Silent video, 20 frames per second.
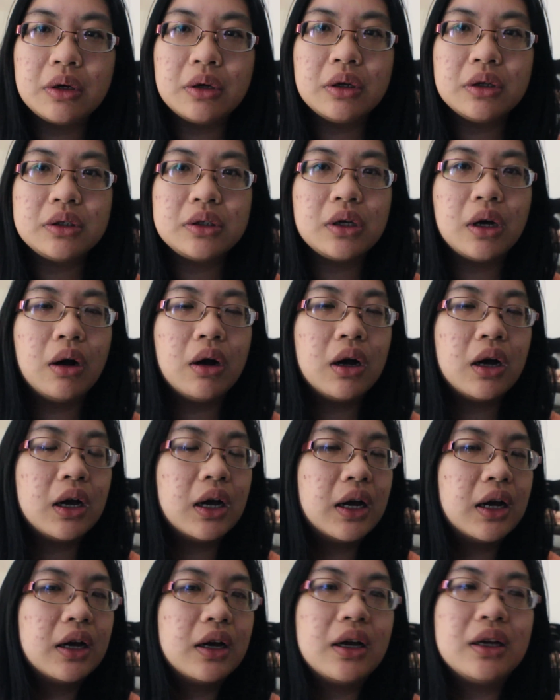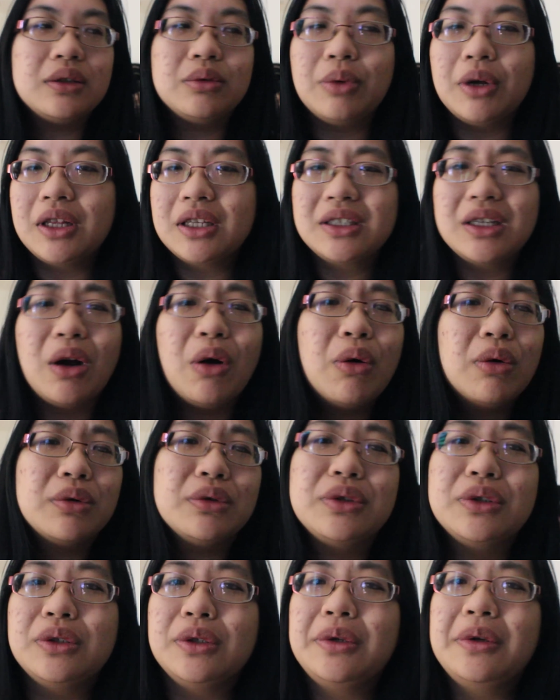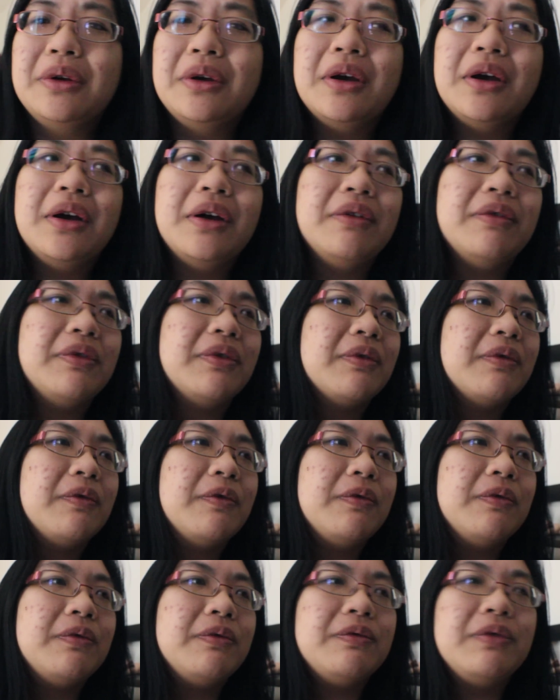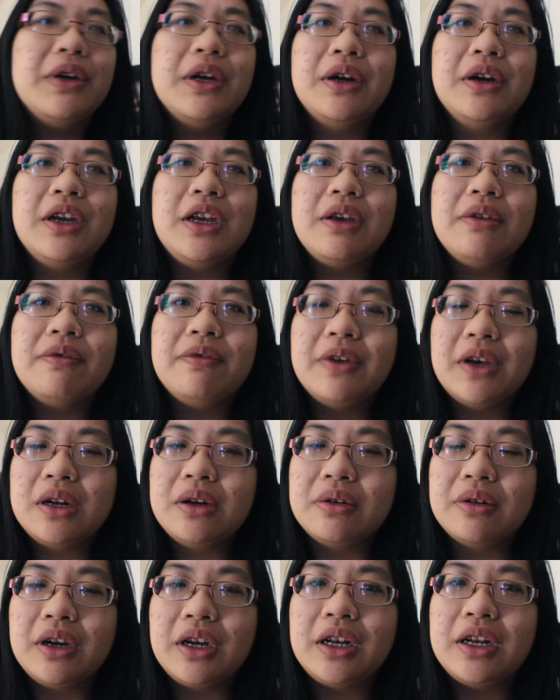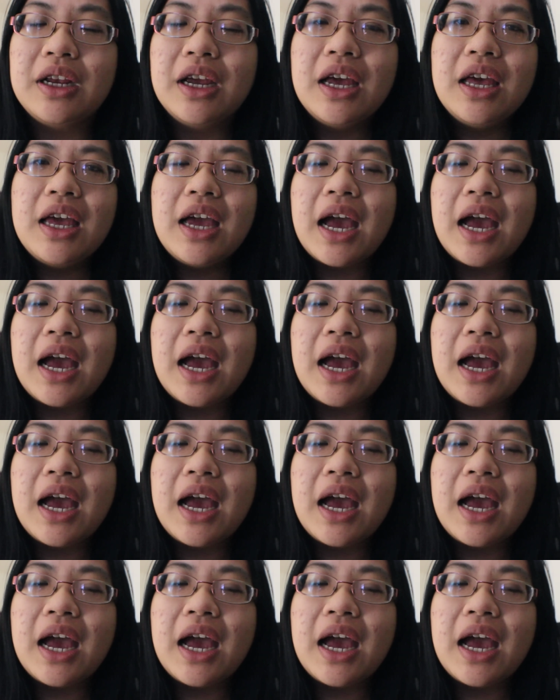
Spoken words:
as well as a whole slew of very veteran